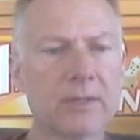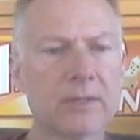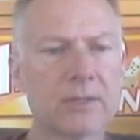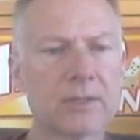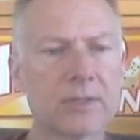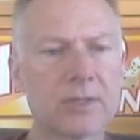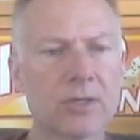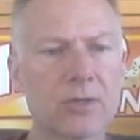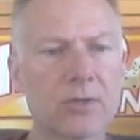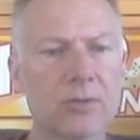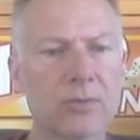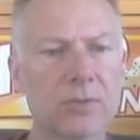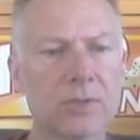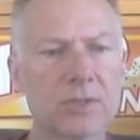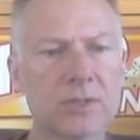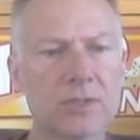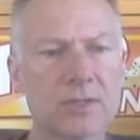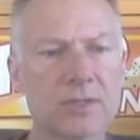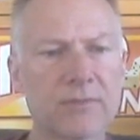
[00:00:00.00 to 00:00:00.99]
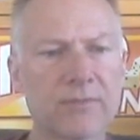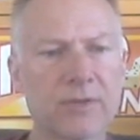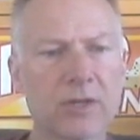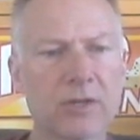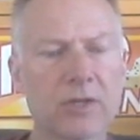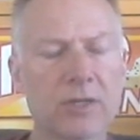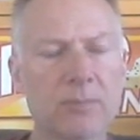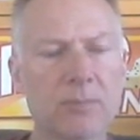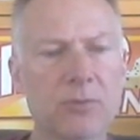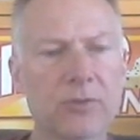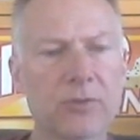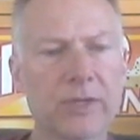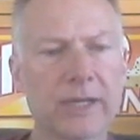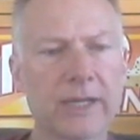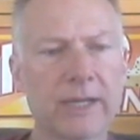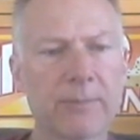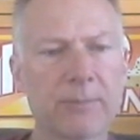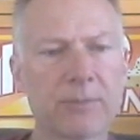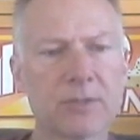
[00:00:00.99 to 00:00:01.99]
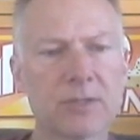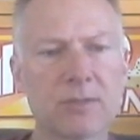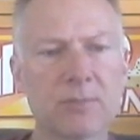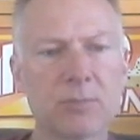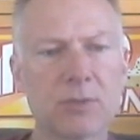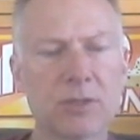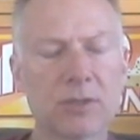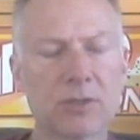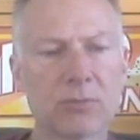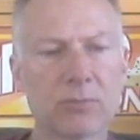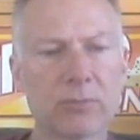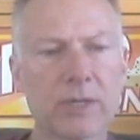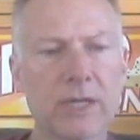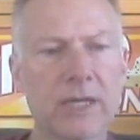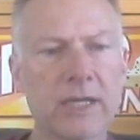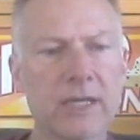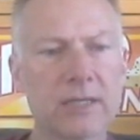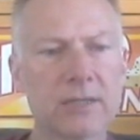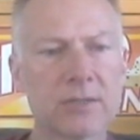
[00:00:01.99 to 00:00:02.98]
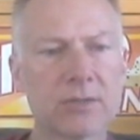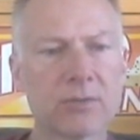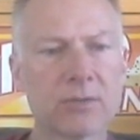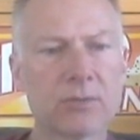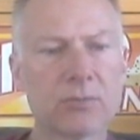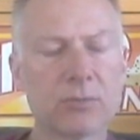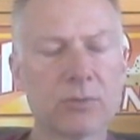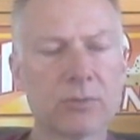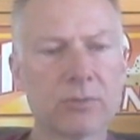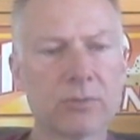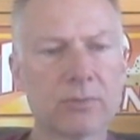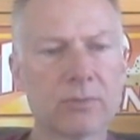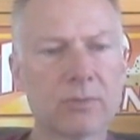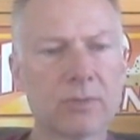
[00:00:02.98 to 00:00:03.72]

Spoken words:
So this is a variable that happens to be an array, so it will